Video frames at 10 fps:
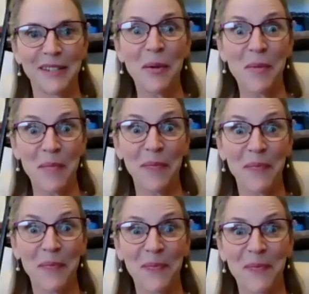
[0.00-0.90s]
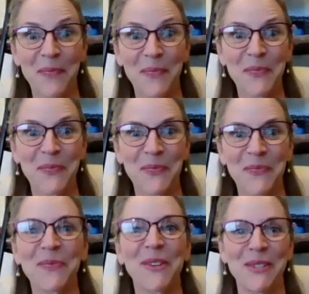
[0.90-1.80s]
to come to this journey.
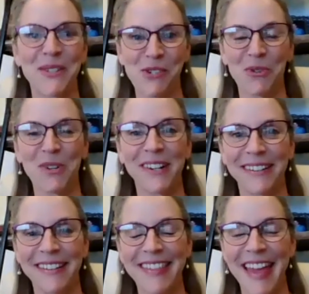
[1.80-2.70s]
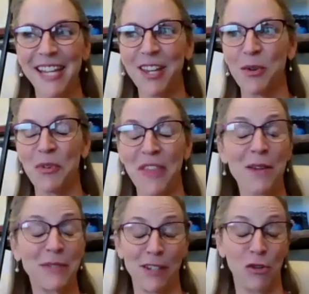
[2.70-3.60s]
Sure, thank you. Well, that
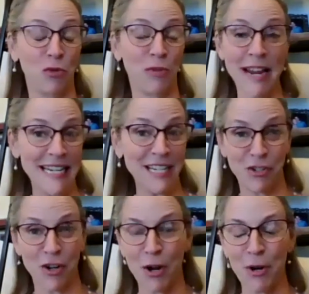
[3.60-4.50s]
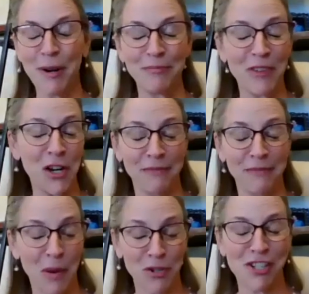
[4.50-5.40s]
was a great intro. I'm very
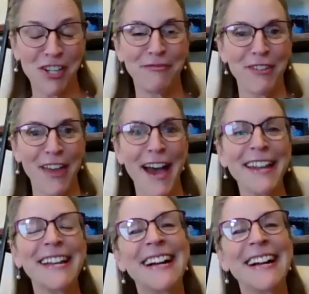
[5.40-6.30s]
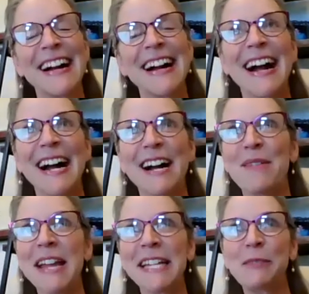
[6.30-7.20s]
appreciative for that. Uh,
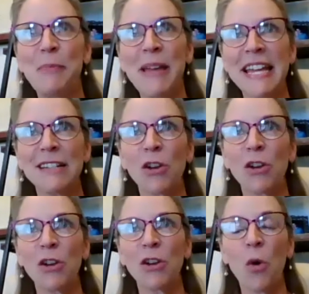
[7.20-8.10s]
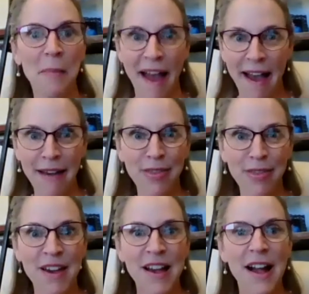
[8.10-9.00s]
it's been quite a path.
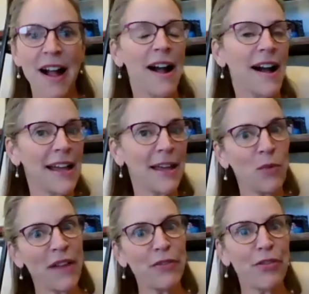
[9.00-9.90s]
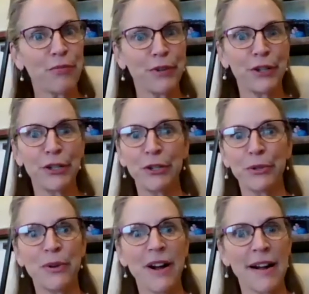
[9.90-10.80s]
I went
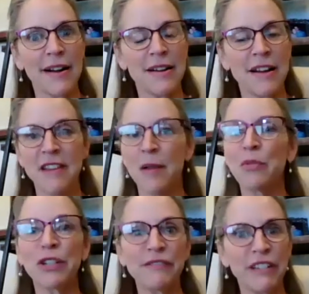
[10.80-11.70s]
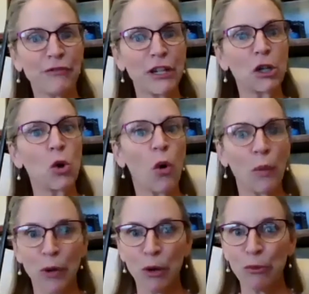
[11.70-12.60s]
through uh, a number of different
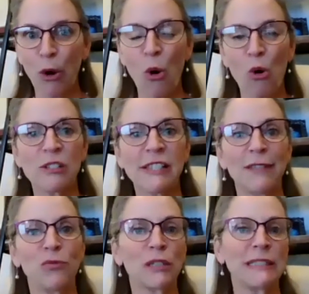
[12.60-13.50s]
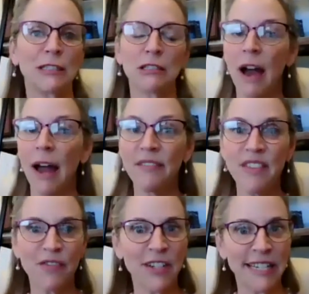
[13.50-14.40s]
corporate roles. I've worked in a lot of
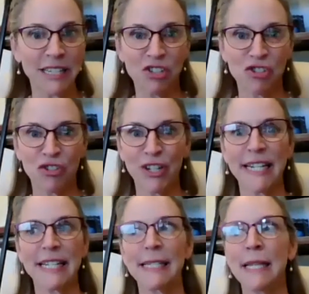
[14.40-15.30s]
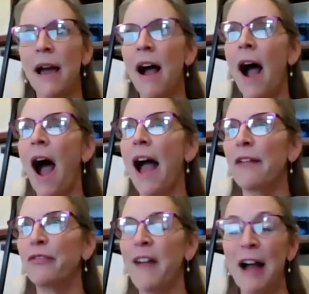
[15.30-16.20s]
different industries.
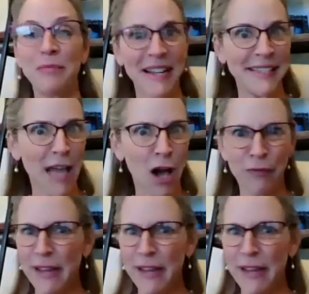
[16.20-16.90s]
I've found myself